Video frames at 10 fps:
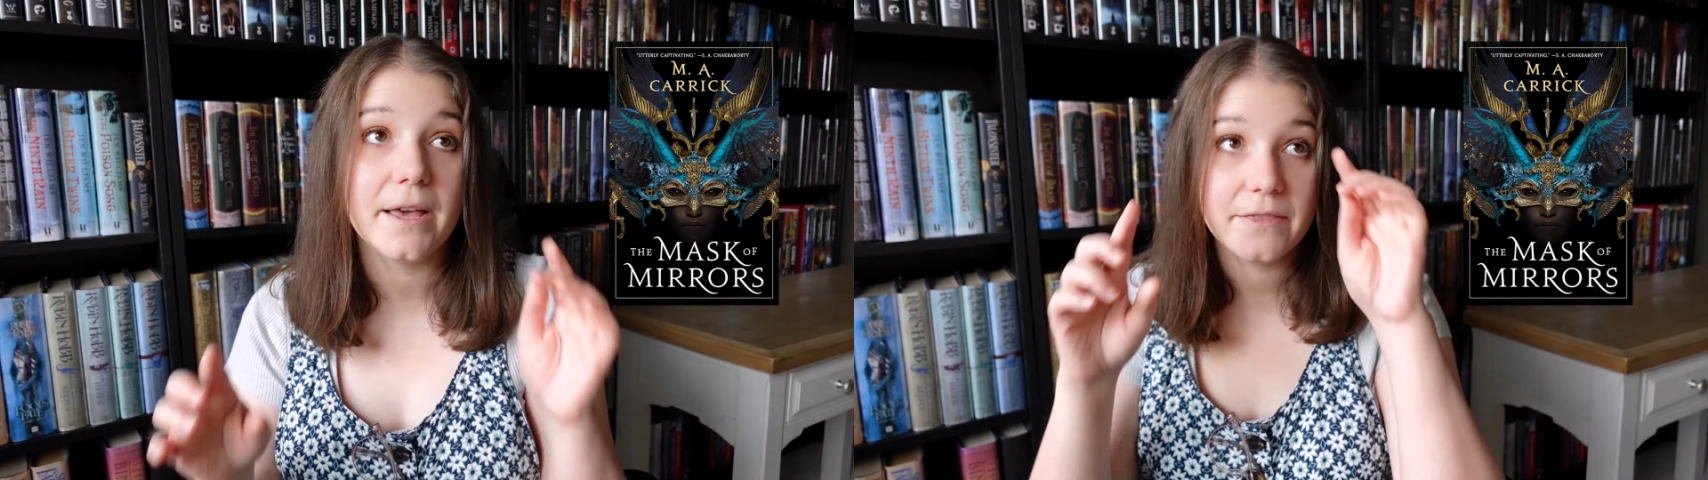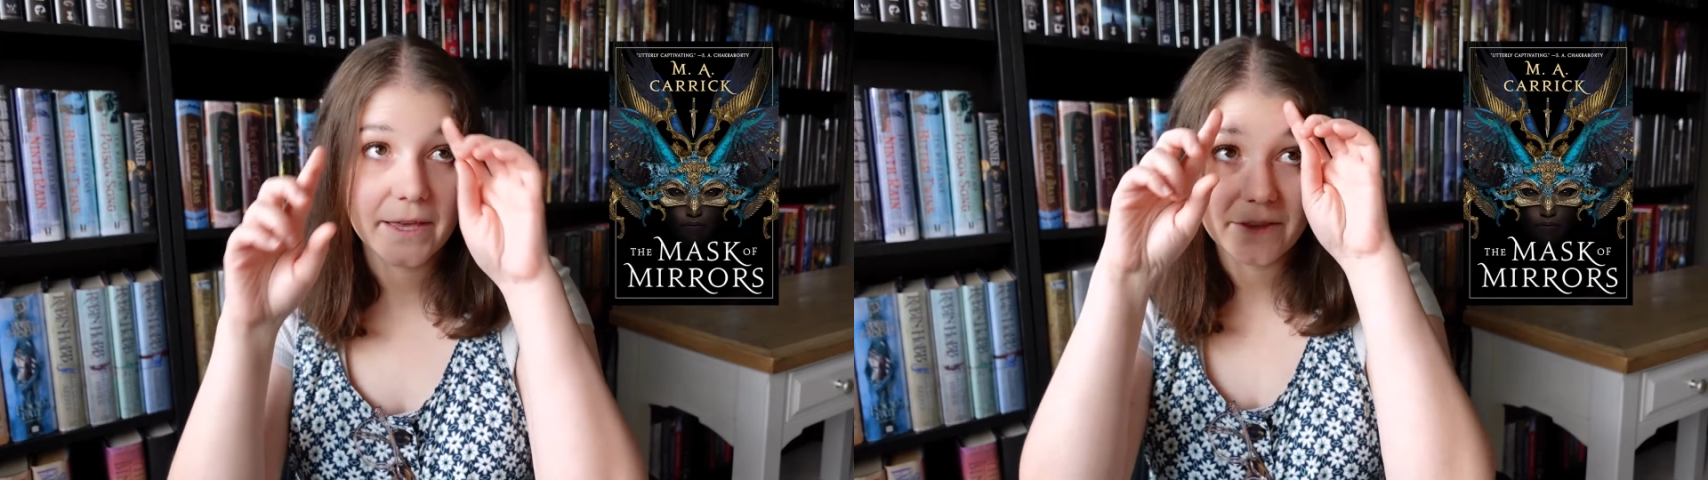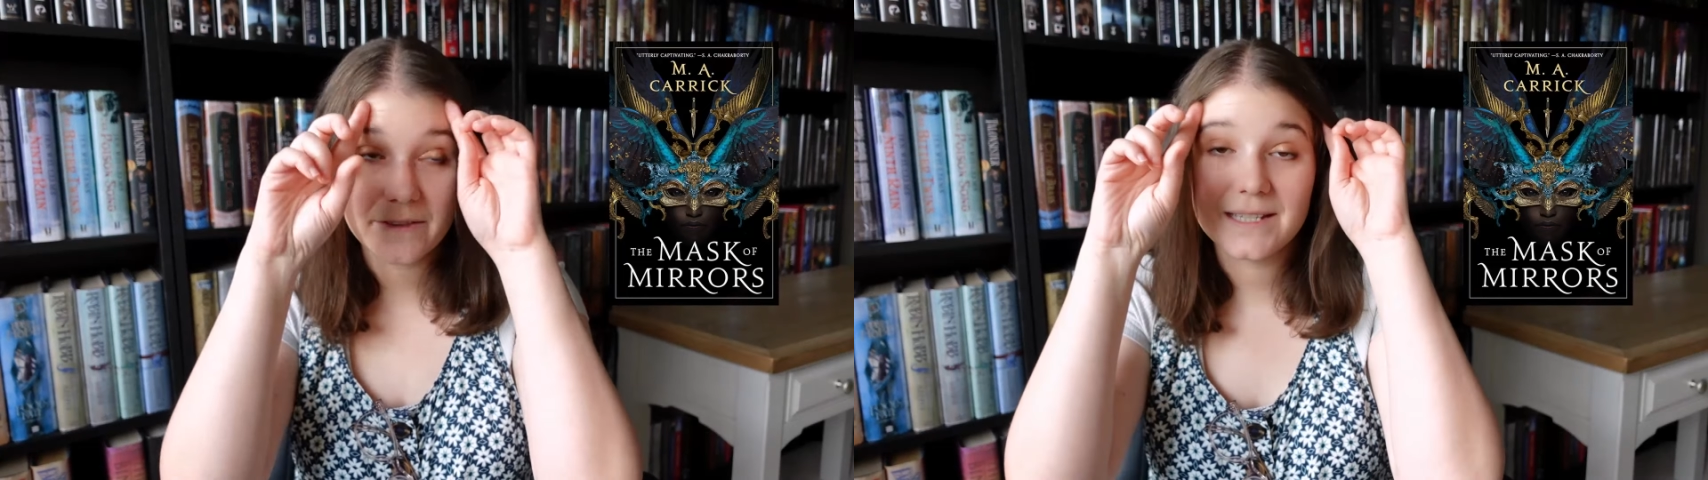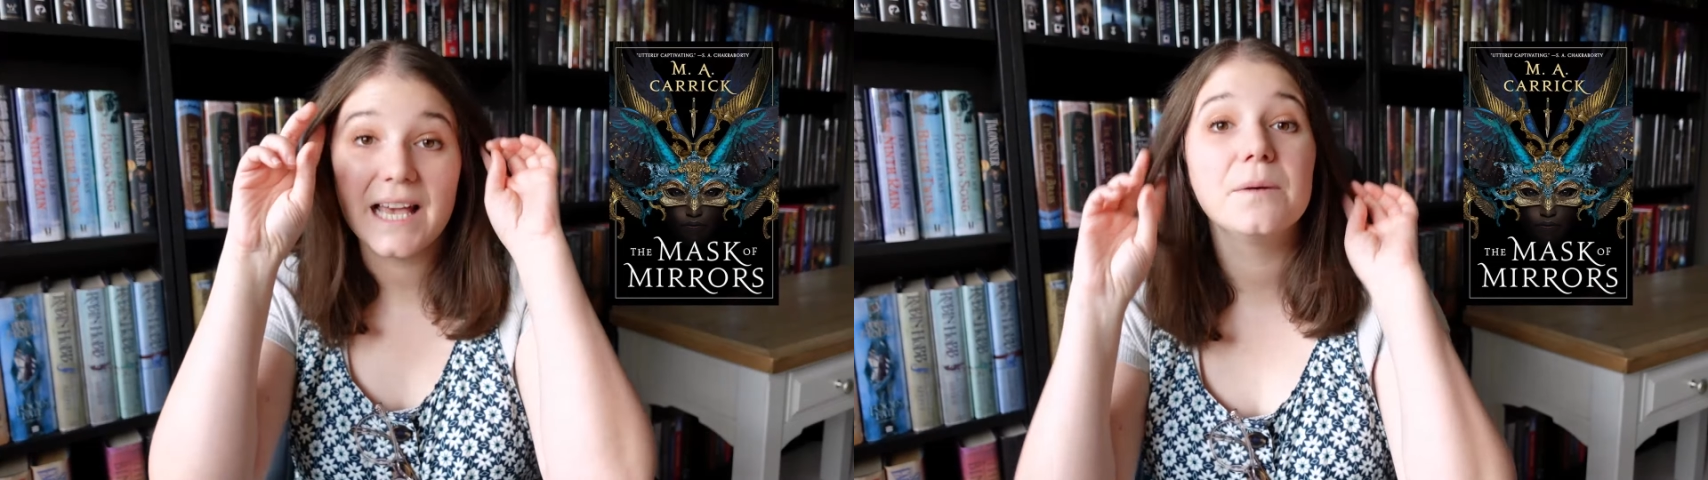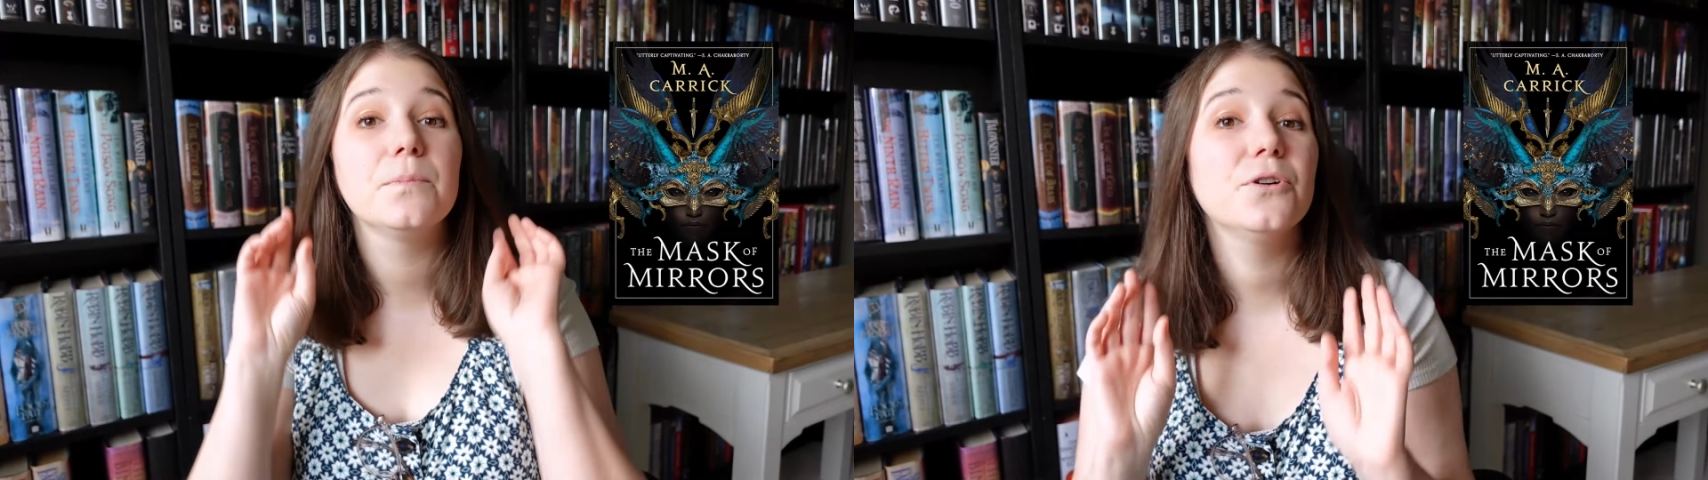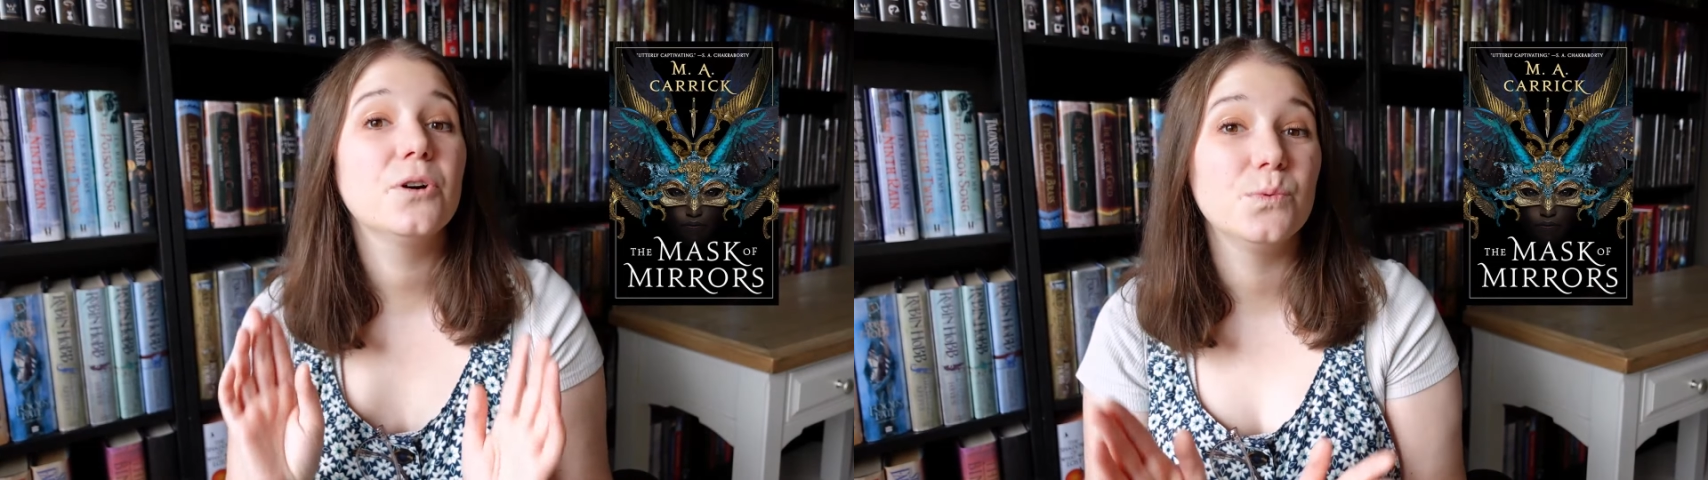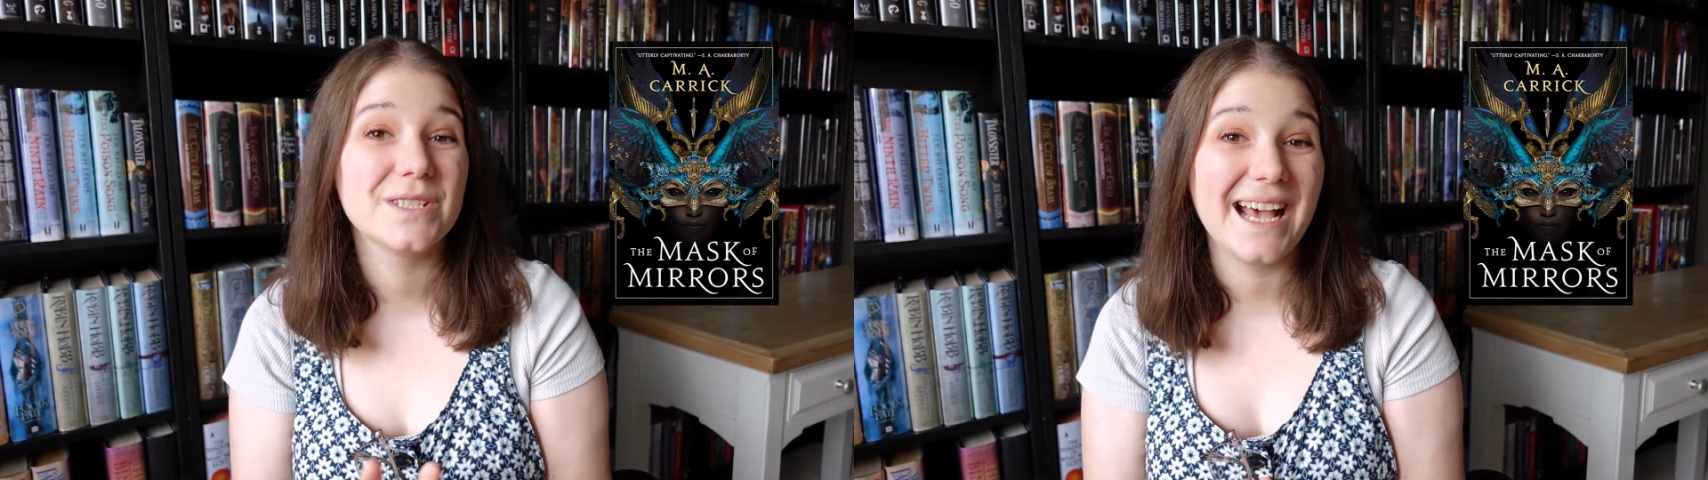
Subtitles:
I think that the second book was